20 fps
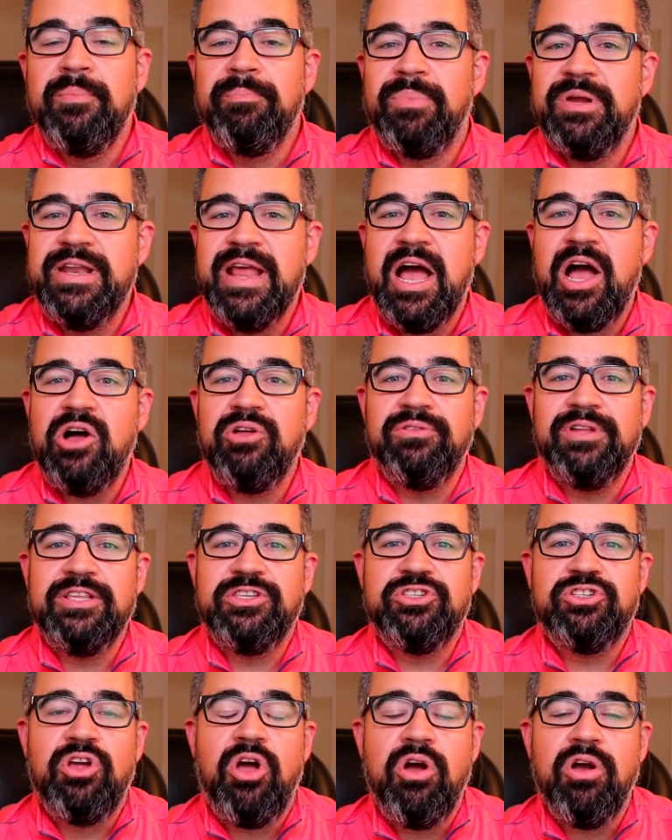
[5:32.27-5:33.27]
But now
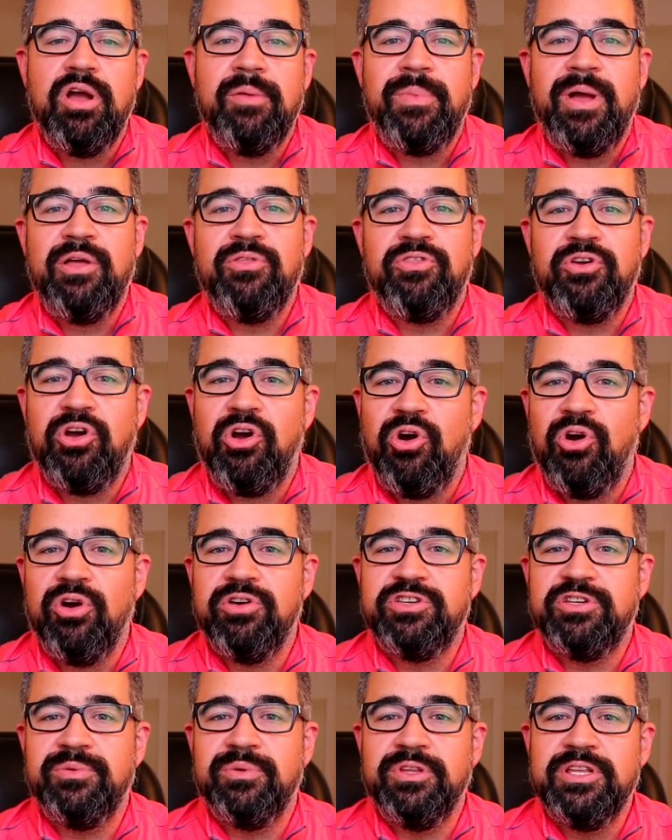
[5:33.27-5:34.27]
let's talk about the
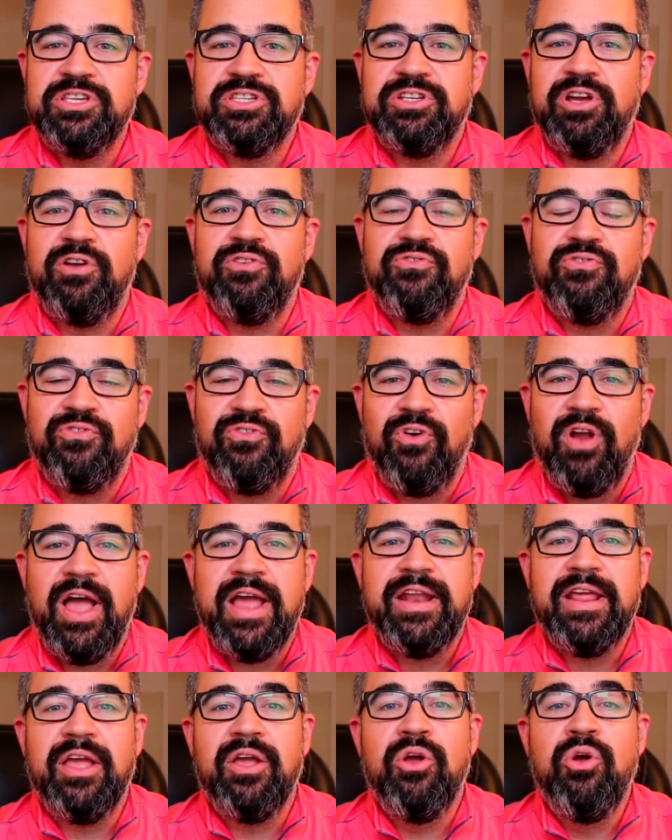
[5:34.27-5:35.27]
cards that released on
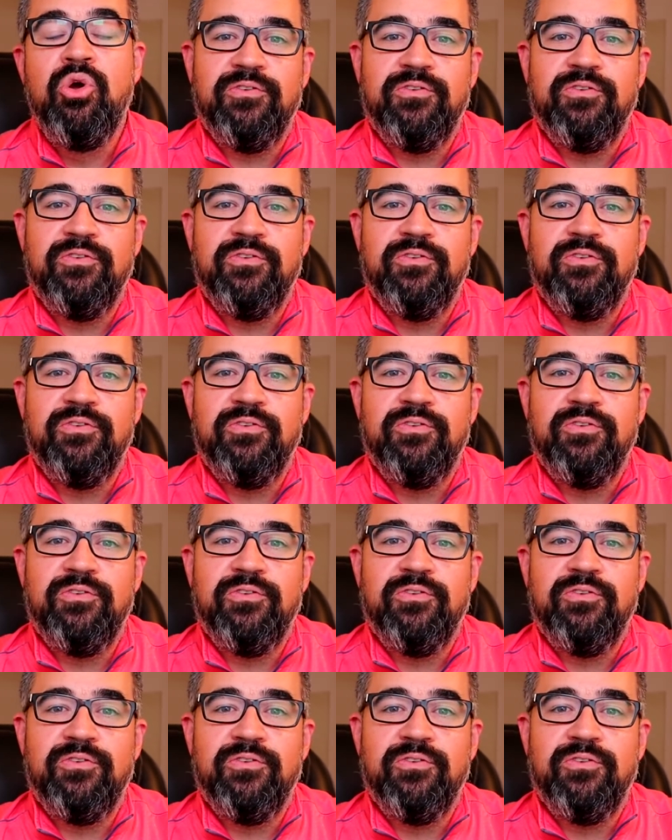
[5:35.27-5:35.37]
Friday.